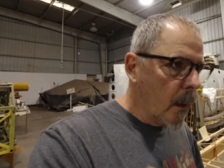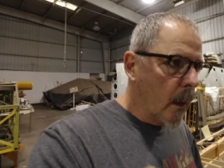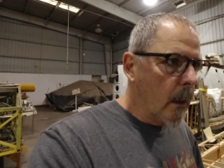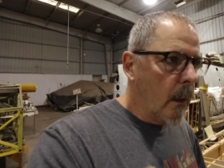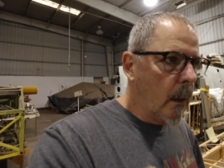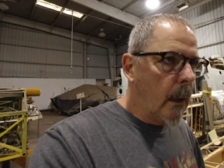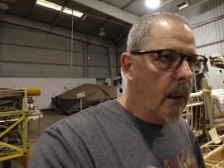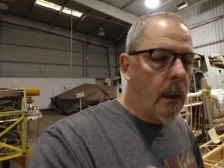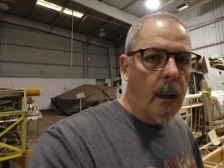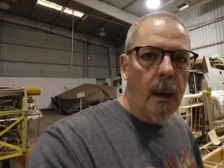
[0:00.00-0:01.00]
Uh,
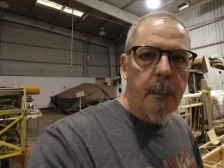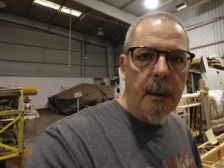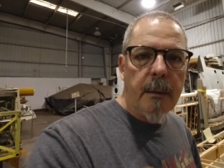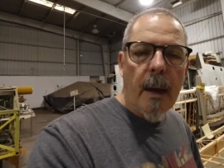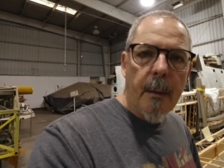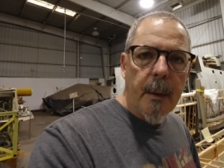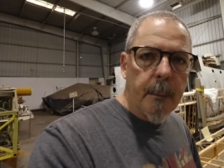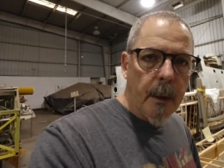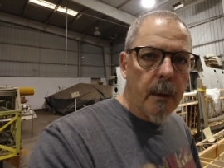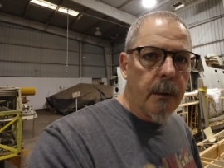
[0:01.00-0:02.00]
and I believe I have
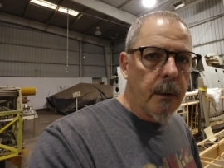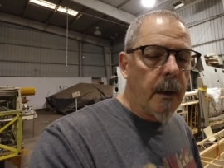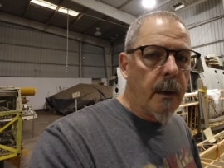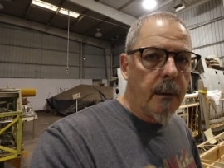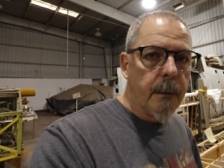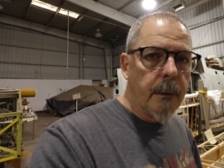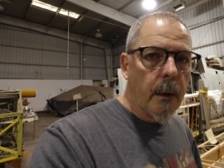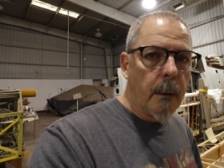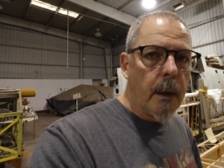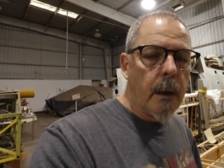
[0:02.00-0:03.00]
them covered and have
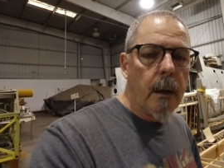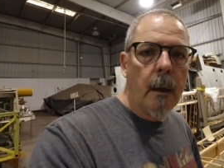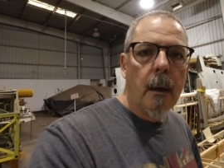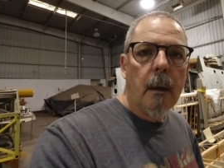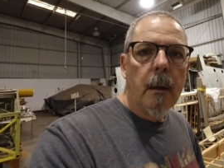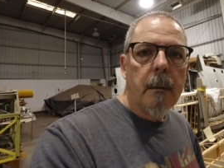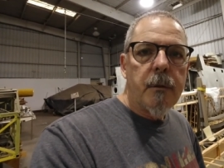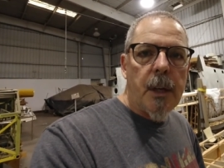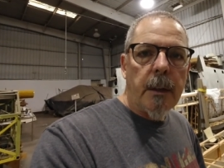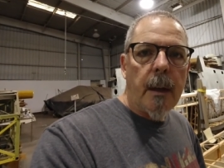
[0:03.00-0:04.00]
already
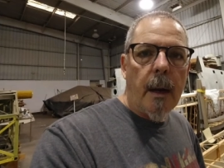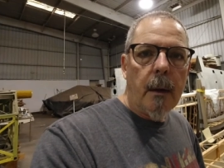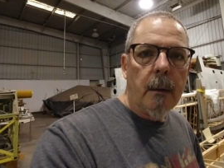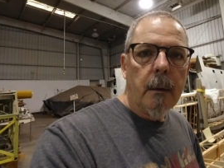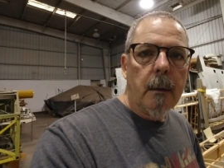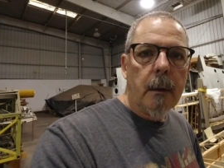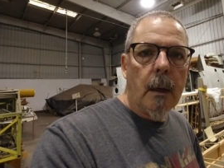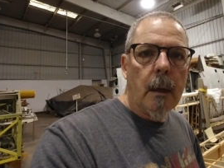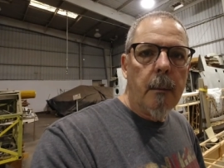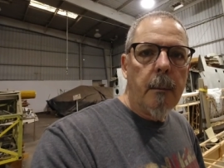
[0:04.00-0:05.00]
checked it out,
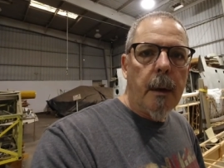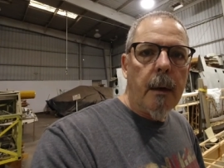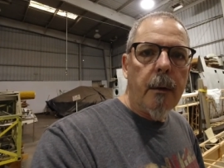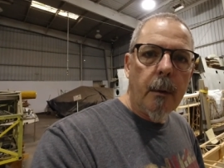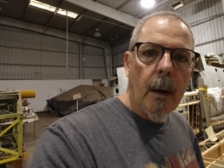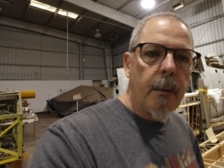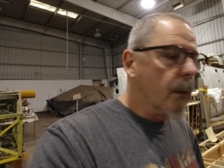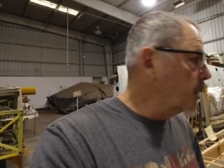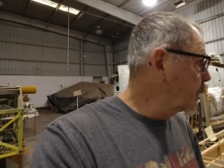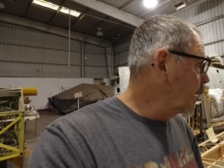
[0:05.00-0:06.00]
um, but I do have
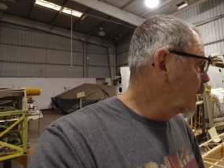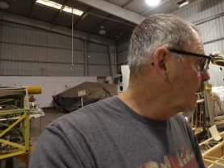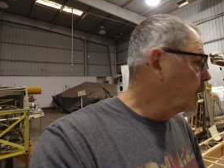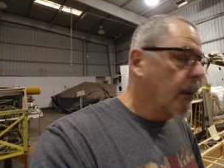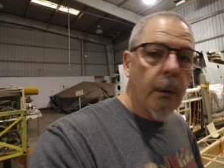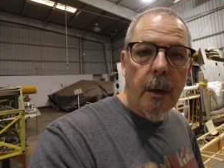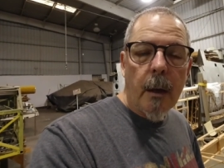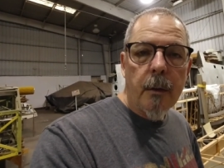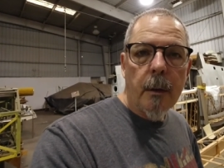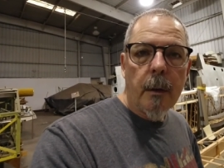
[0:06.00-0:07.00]
to figure out the
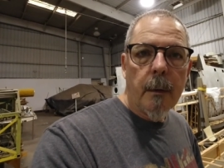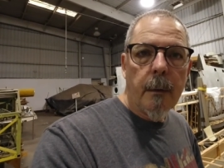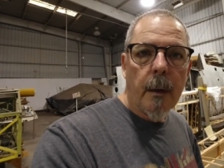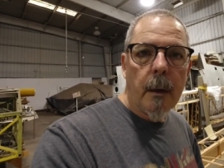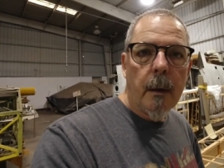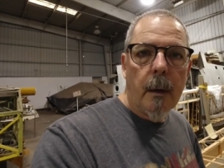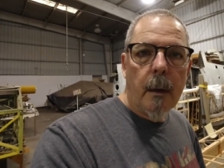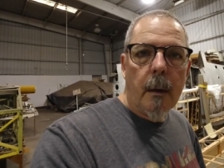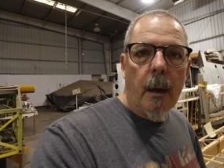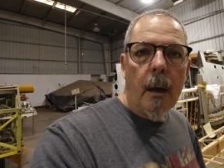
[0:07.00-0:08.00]
location of the
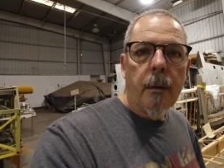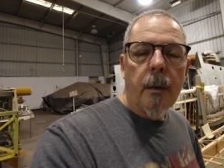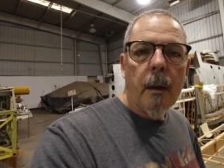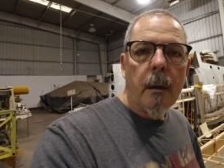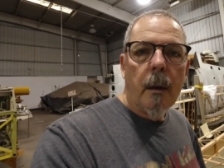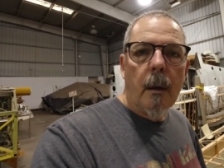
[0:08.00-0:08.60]
headset